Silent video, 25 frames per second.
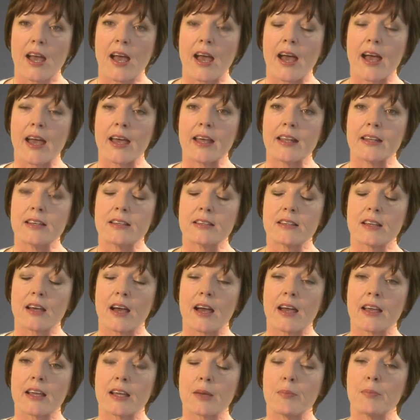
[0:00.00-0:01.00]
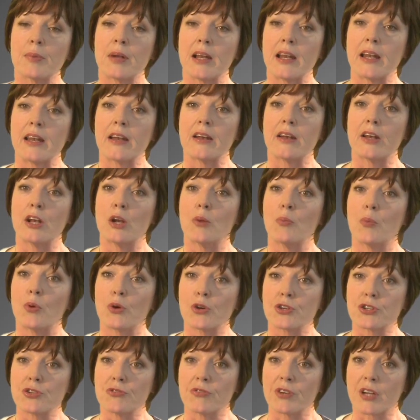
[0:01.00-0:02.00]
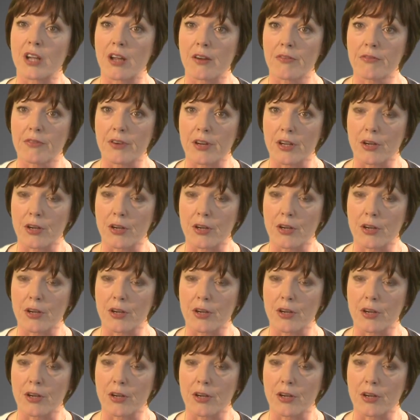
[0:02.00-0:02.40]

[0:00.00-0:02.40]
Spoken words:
and I completed an abortion recovery